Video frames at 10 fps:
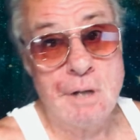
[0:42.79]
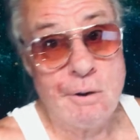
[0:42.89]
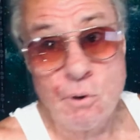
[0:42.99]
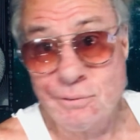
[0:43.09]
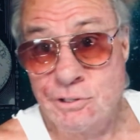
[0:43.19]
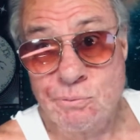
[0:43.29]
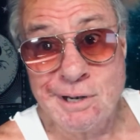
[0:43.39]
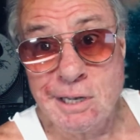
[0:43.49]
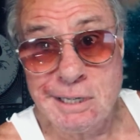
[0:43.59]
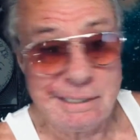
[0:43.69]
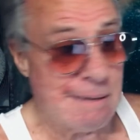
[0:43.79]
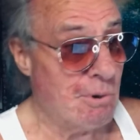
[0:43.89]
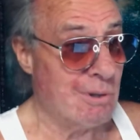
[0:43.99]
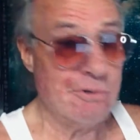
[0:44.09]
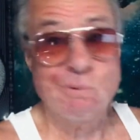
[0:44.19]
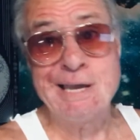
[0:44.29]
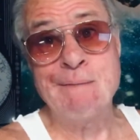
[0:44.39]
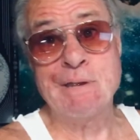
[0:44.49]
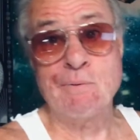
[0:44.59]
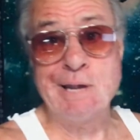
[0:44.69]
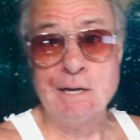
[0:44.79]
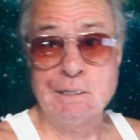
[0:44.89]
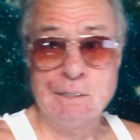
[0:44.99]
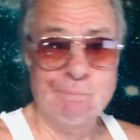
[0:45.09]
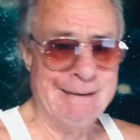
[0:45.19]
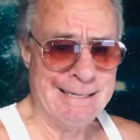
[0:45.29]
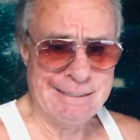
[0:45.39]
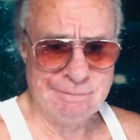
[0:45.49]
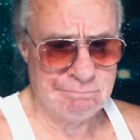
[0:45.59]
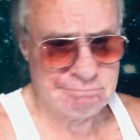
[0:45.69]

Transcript: I wrote this one a long time ago. This one got me a record deal back in